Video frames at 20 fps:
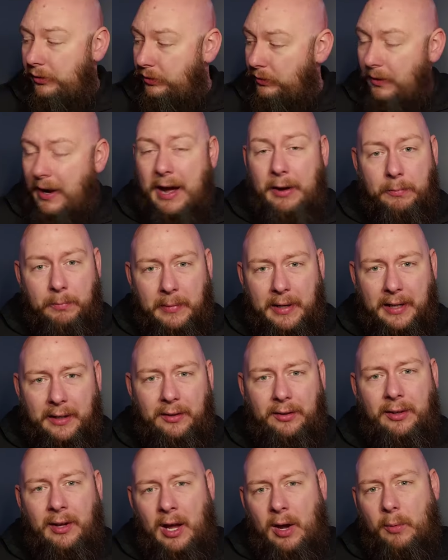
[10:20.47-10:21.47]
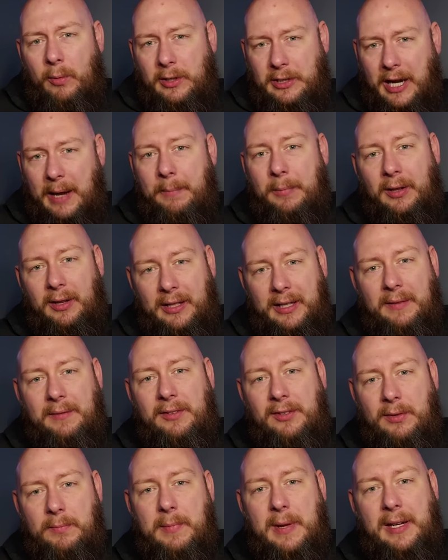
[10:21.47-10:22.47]
surround mix, which I believe
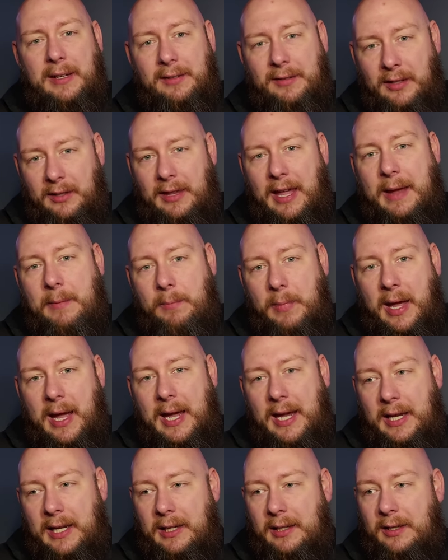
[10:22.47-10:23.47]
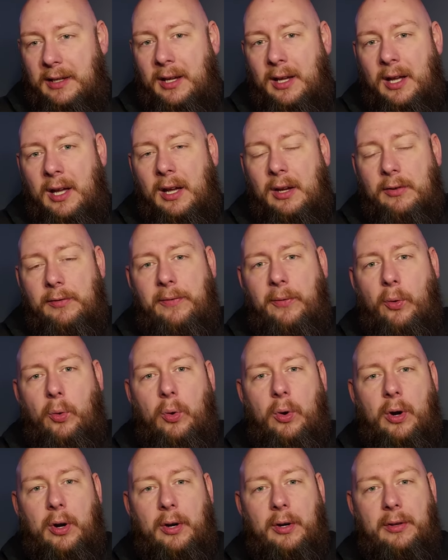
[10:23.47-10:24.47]
is a mix that they made
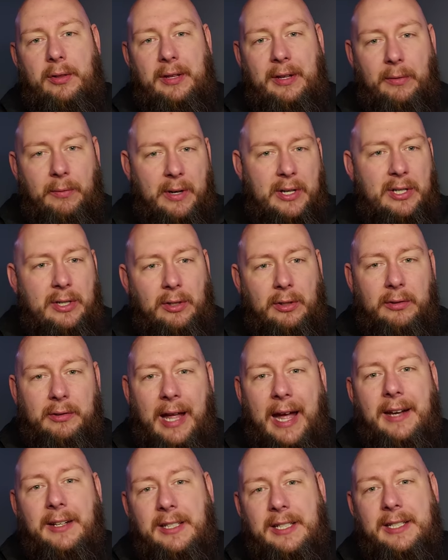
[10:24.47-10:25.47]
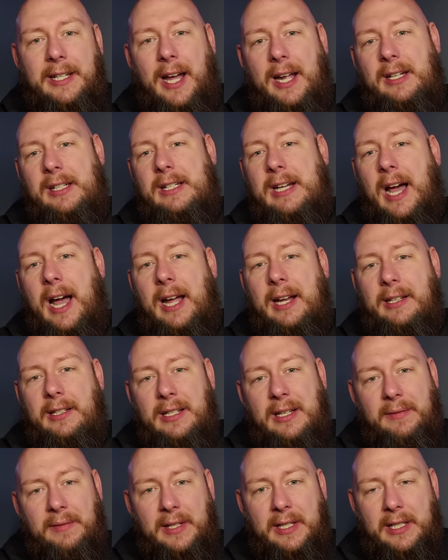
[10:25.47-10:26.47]
for the original 1999
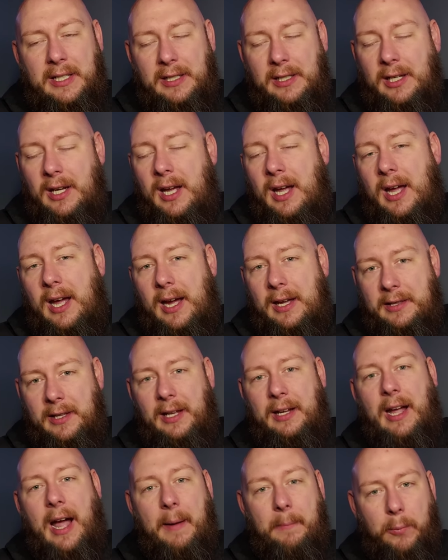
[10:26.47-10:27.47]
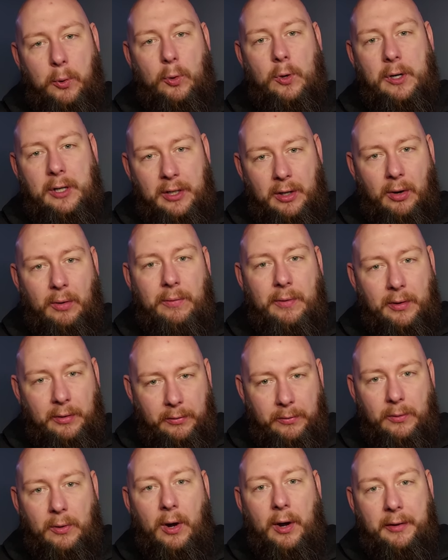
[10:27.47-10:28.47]
DVD and then got ported over
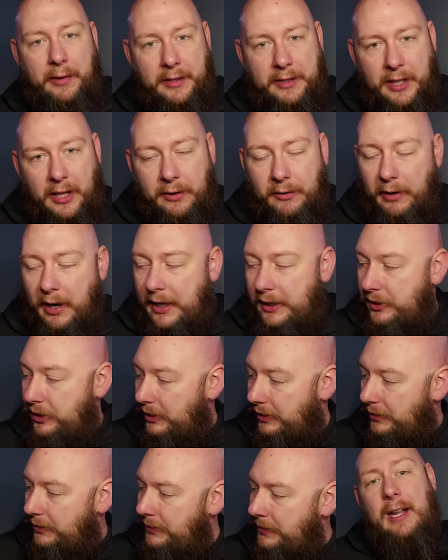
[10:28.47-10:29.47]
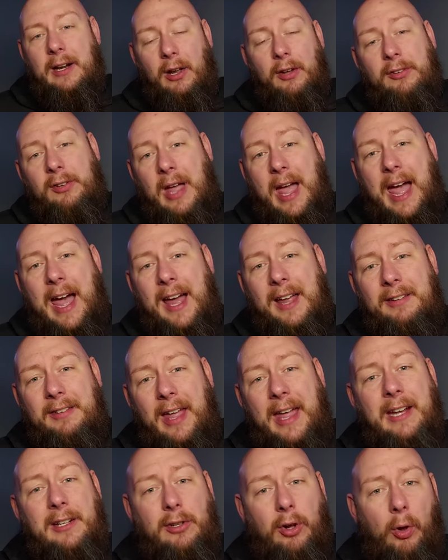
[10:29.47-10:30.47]
through all the generations. It also has
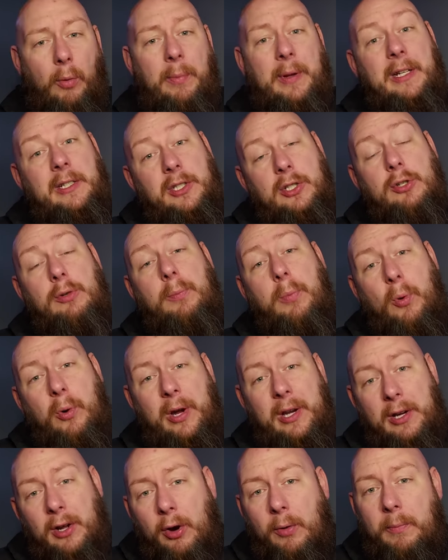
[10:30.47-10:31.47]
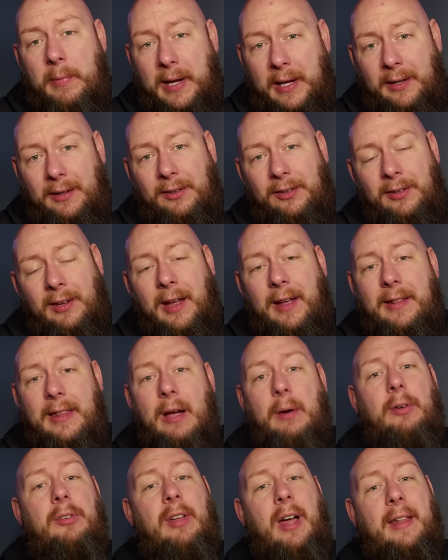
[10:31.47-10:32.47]
a Dolby 2.0 mix
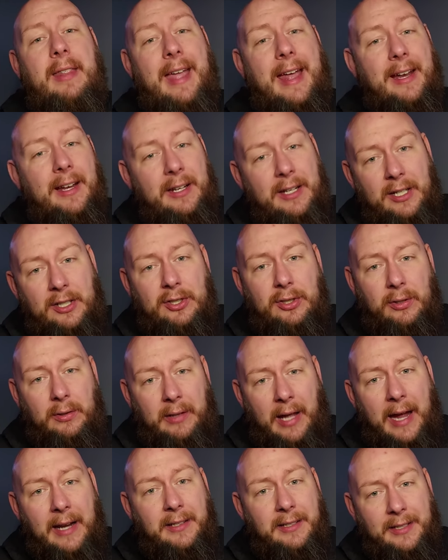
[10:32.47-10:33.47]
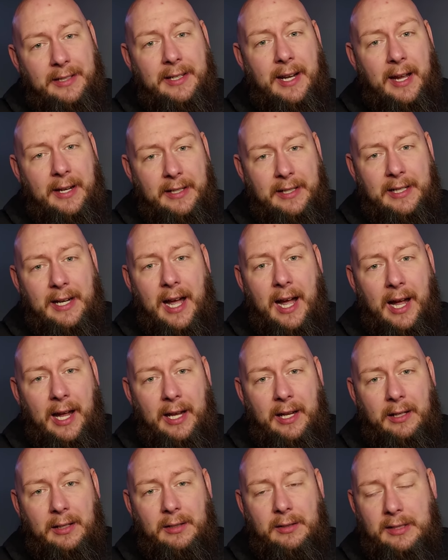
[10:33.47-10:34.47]
that was on that initial
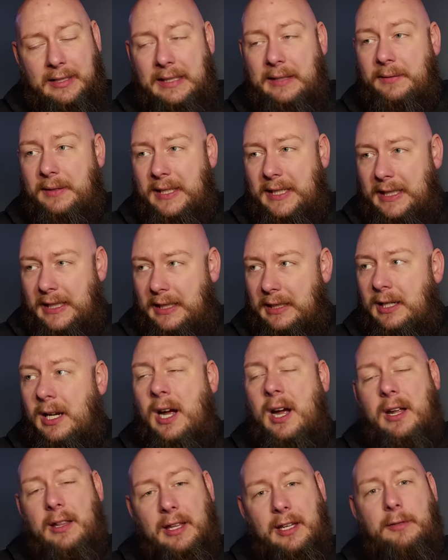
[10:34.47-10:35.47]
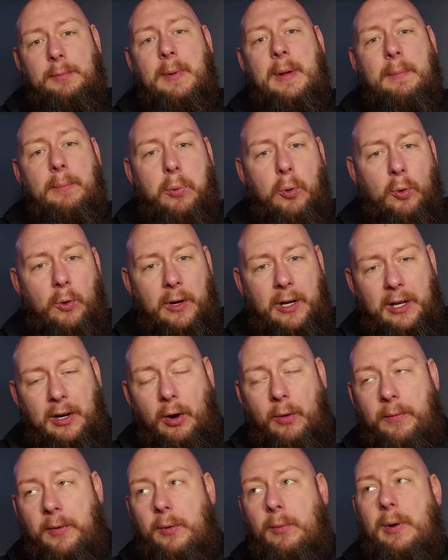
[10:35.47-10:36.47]
1999 DVD that's been ported
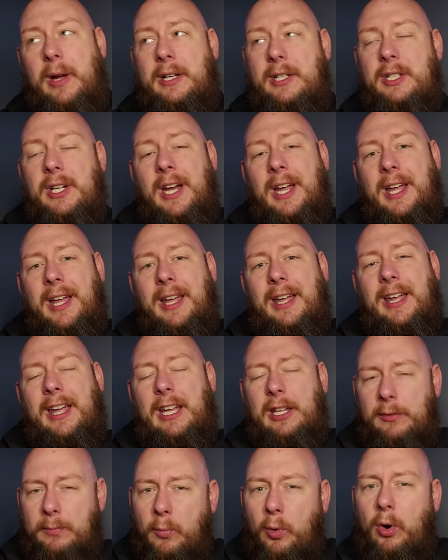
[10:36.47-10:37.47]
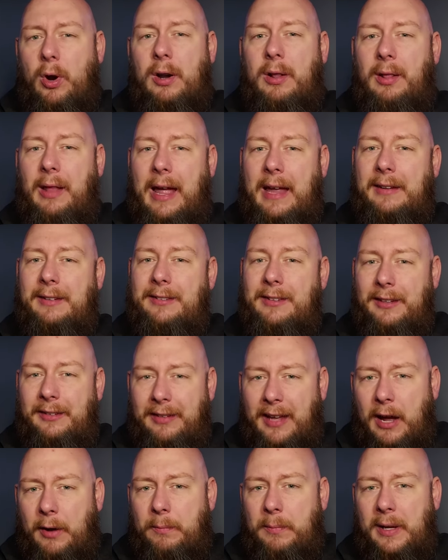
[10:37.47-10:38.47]
over, which is more or less the
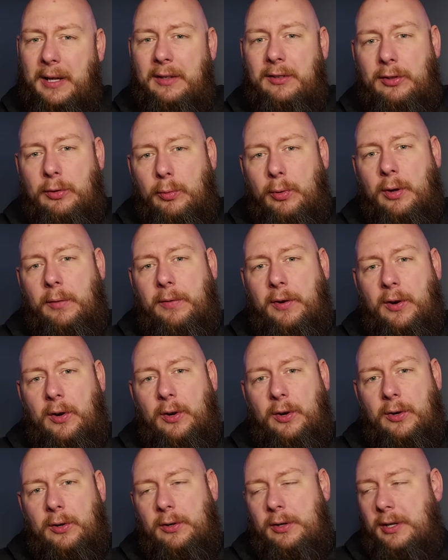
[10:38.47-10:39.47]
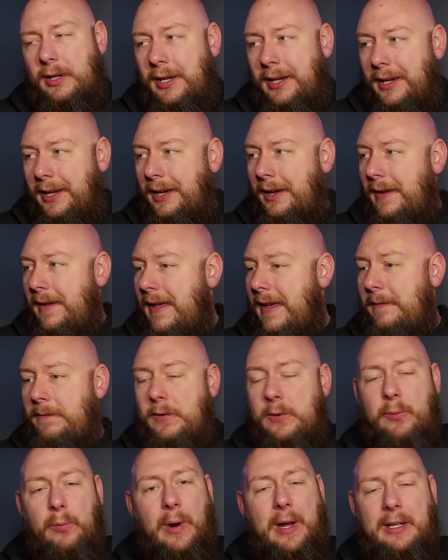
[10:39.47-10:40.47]
sound mix you would have heard
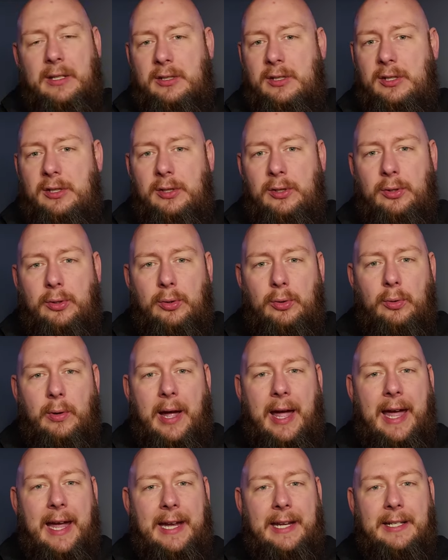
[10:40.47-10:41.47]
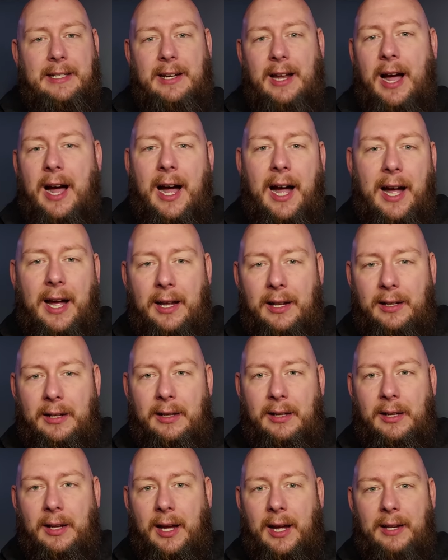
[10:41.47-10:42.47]
if you went to a
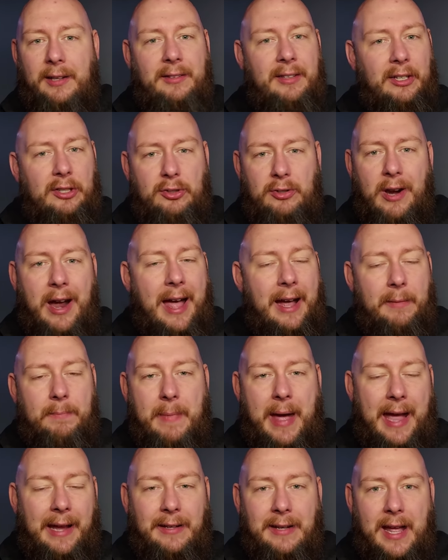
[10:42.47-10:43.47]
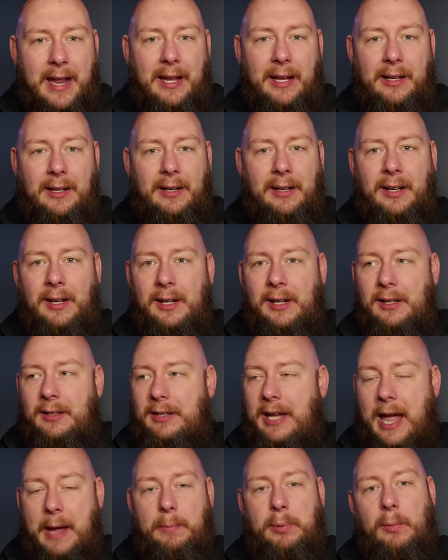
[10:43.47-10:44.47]
non-six-track magnetic
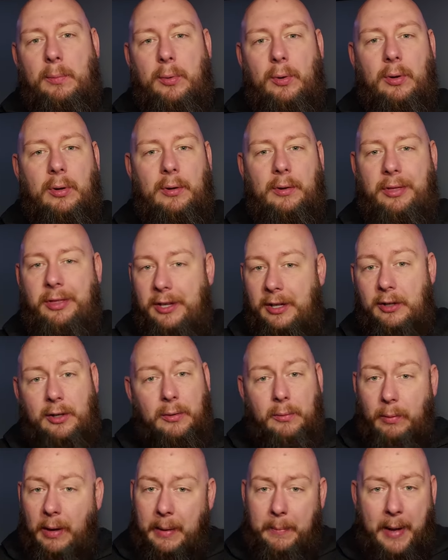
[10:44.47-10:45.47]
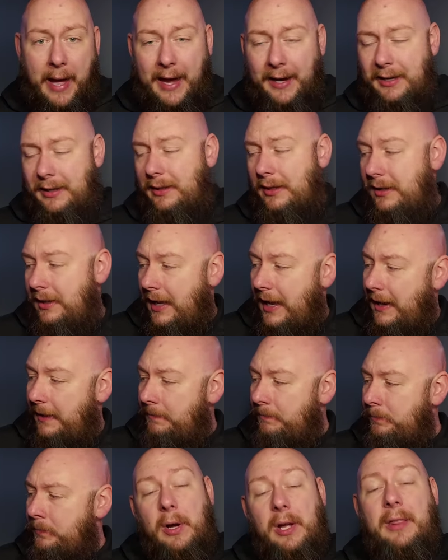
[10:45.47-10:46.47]
capable theater way back in the day.
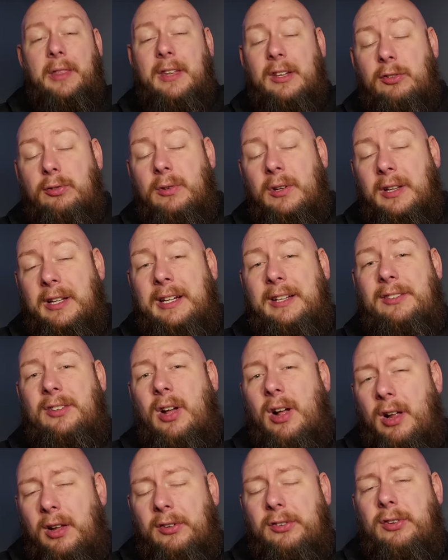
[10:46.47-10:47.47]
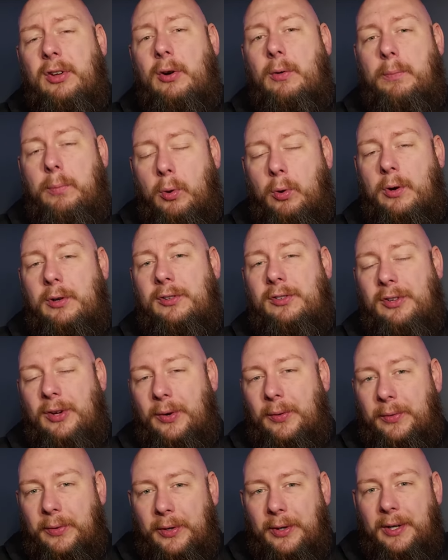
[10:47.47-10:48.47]
But this release also ports
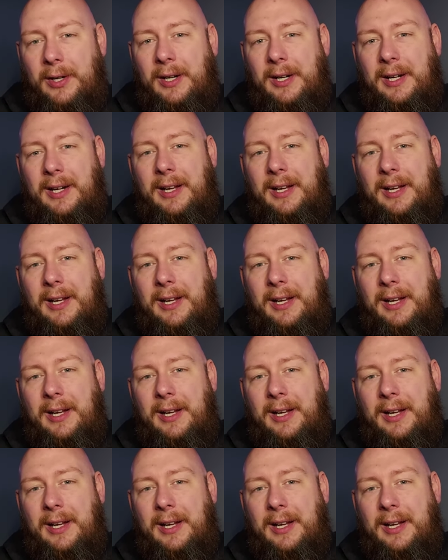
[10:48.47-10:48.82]
over